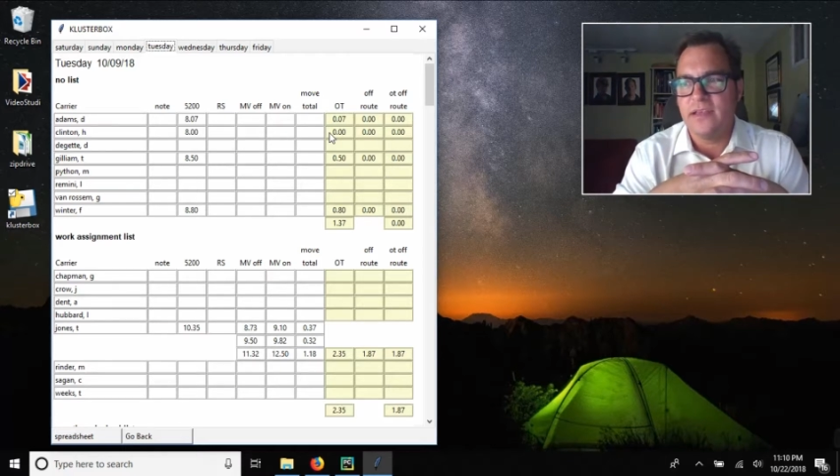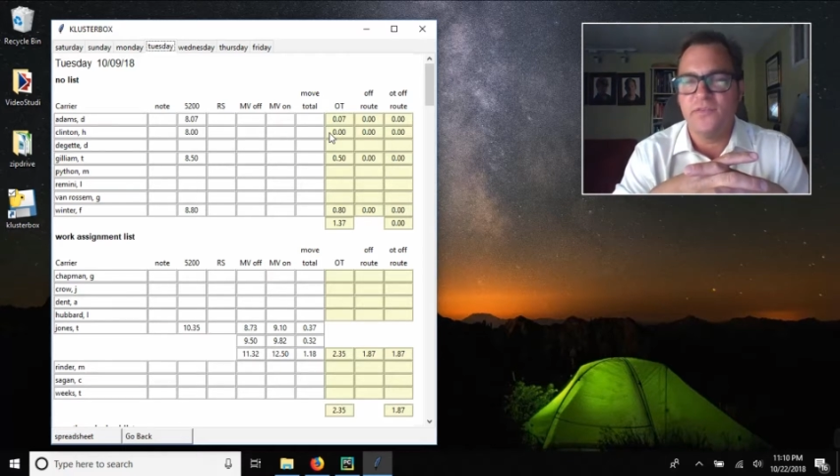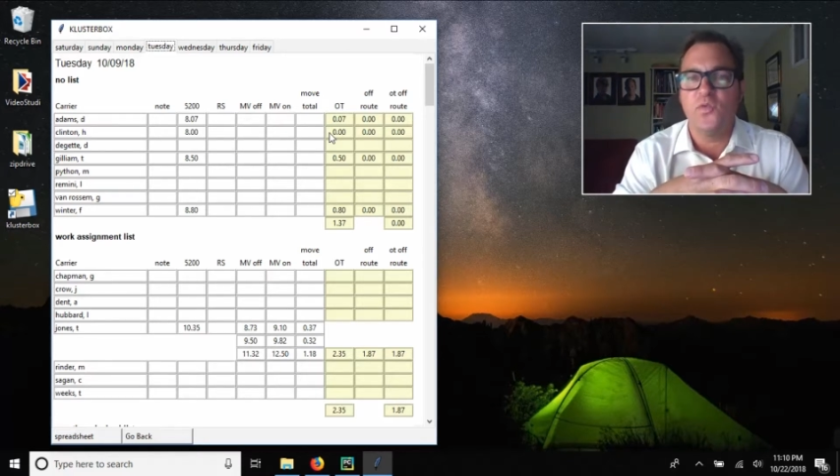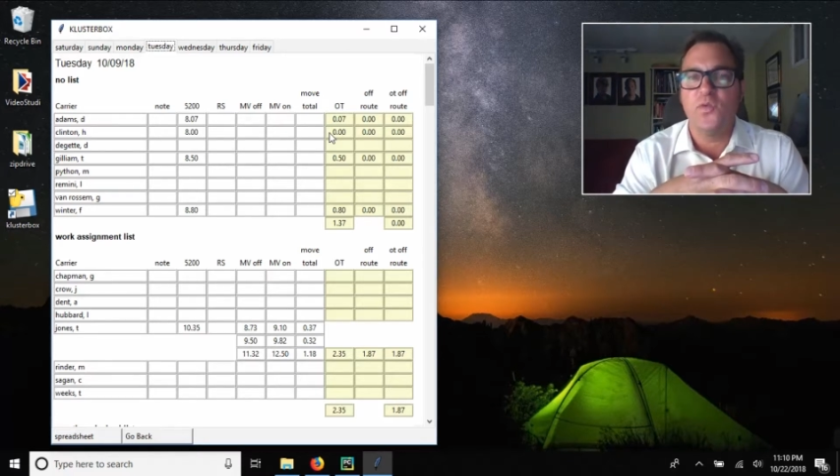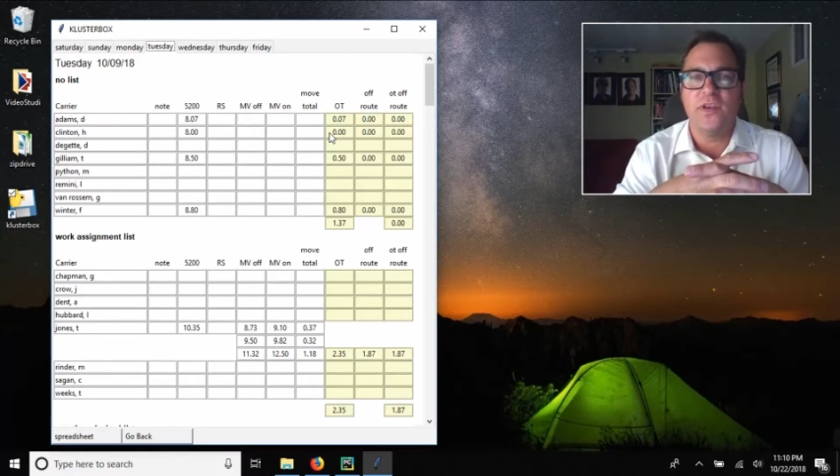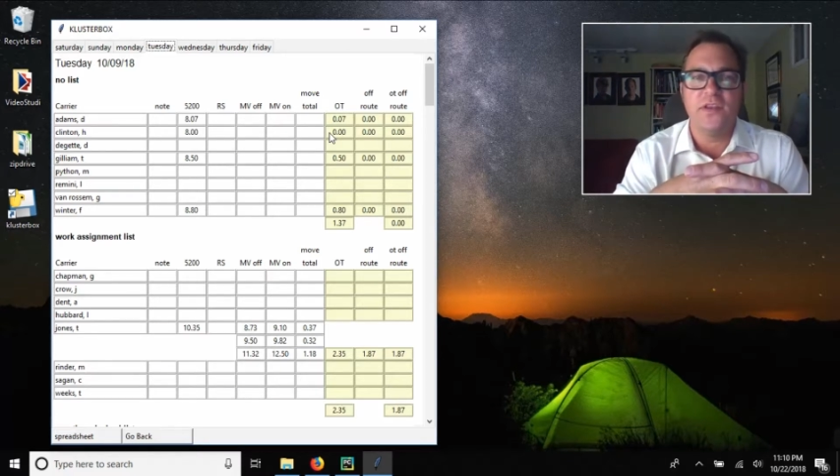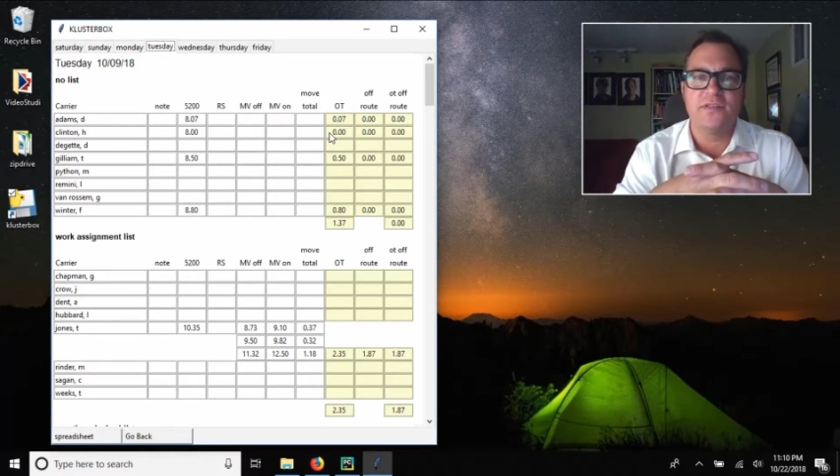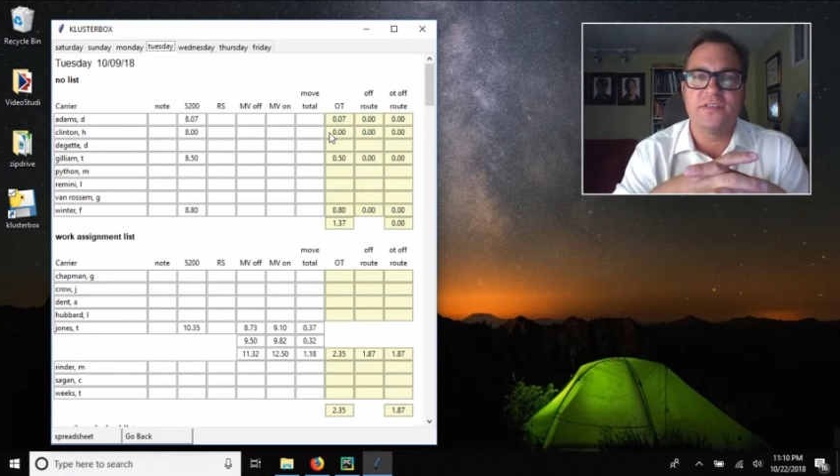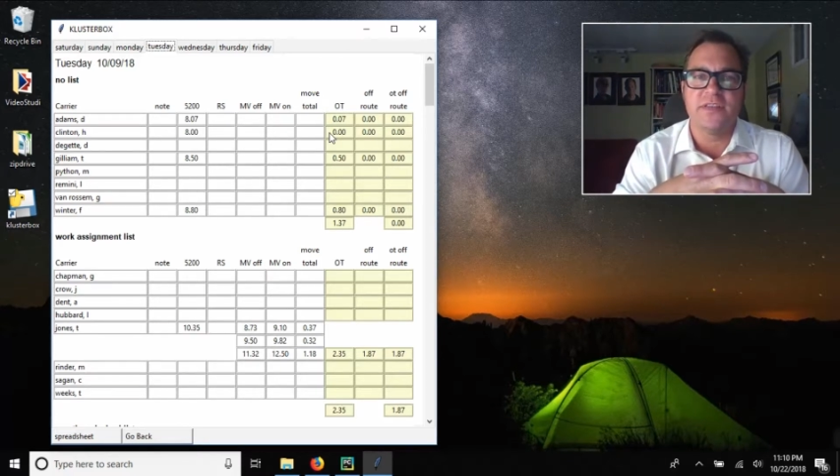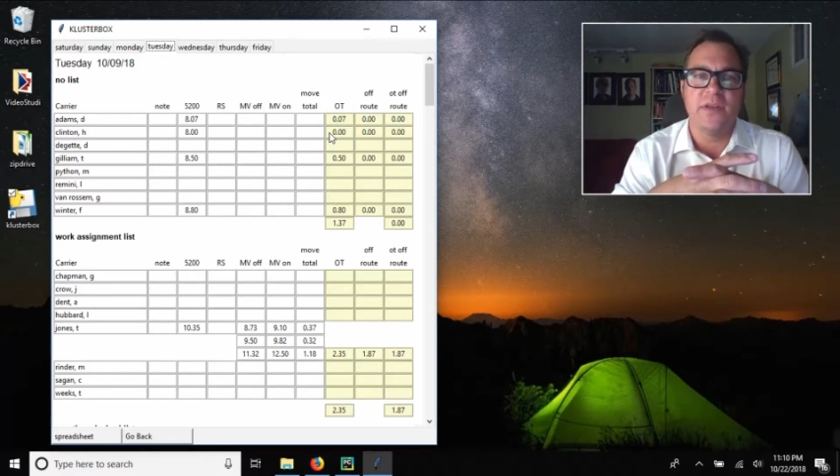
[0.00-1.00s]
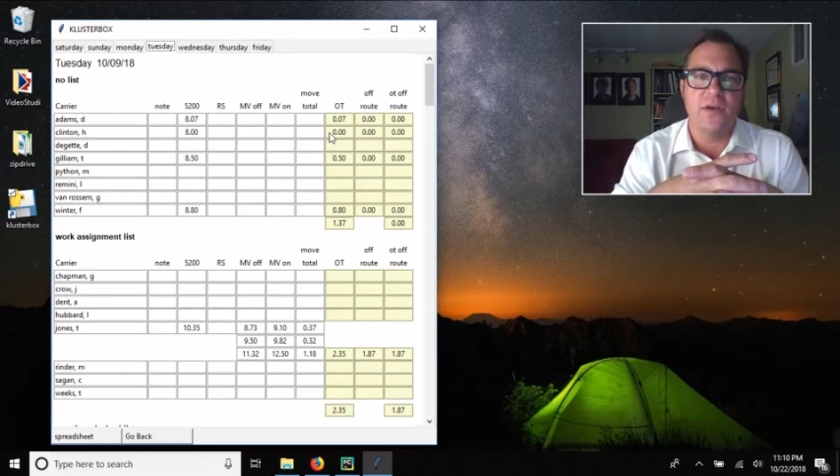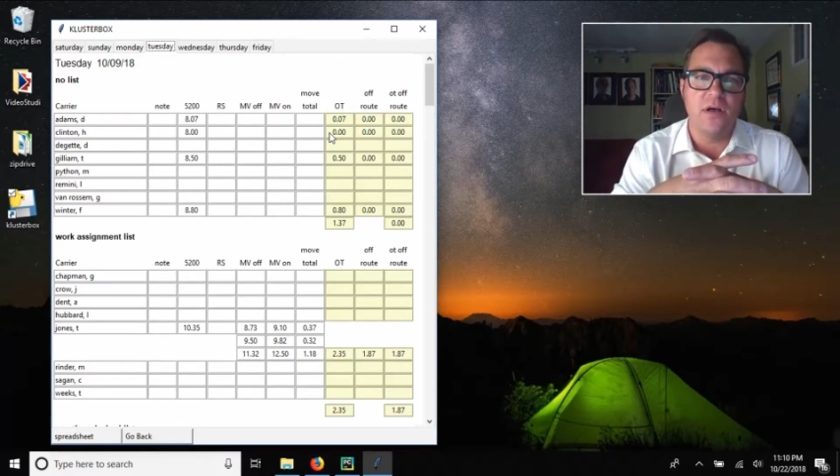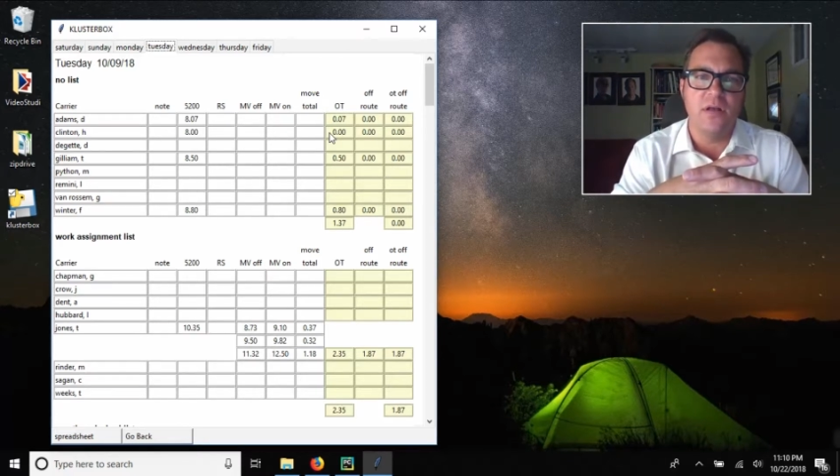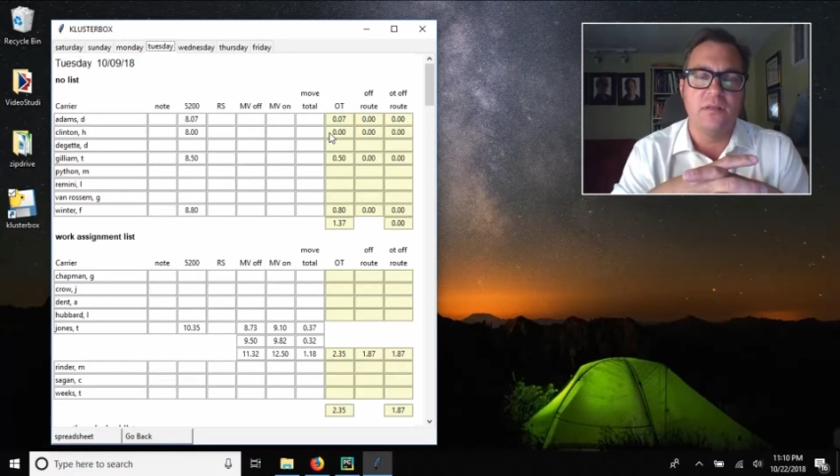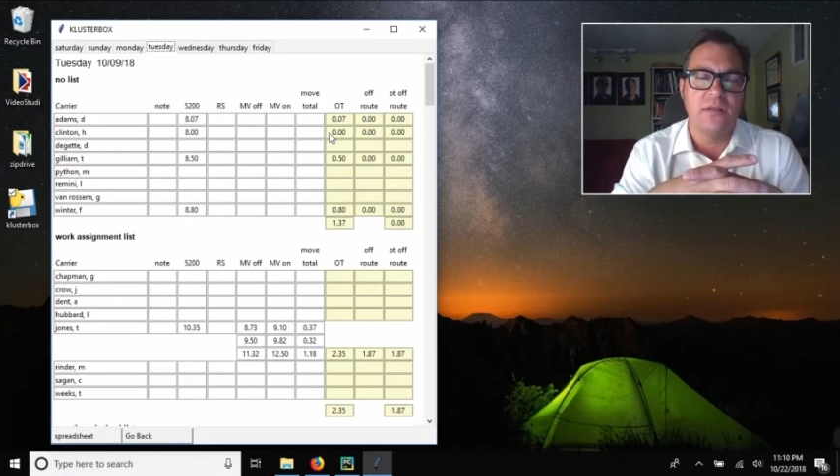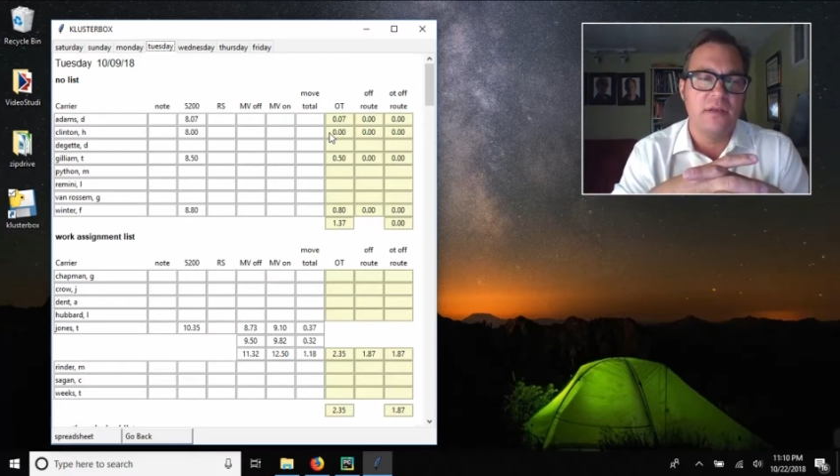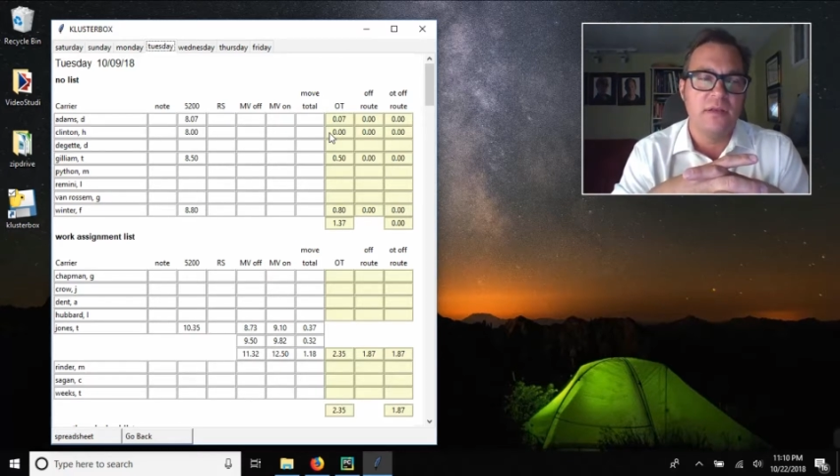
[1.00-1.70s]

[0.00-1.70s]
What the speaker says: if you want to use them at all.